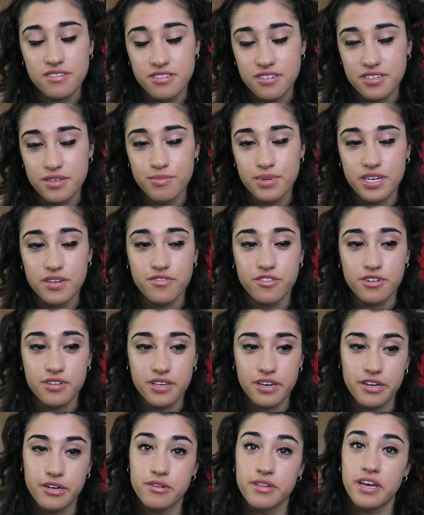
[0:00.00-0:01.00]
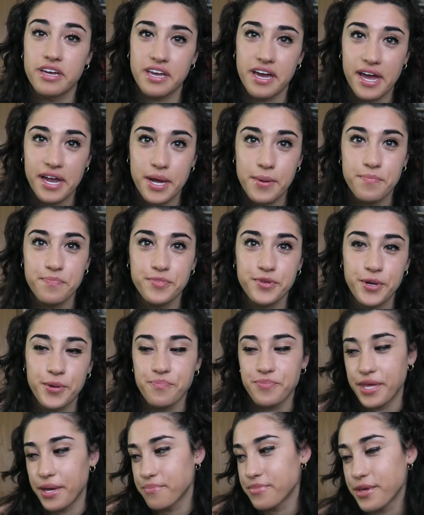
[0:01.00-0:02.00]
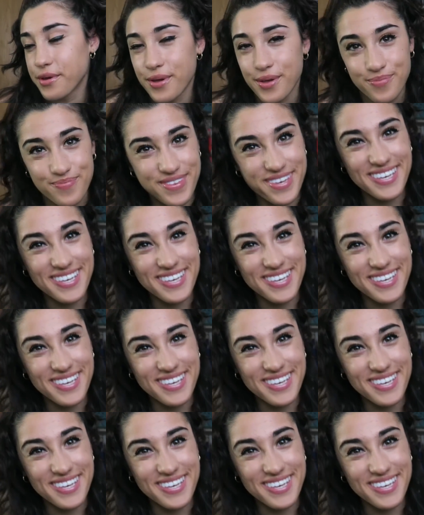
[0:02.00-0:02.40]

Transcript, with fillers: you're gonna pay for it later like I am. So yeah, okay.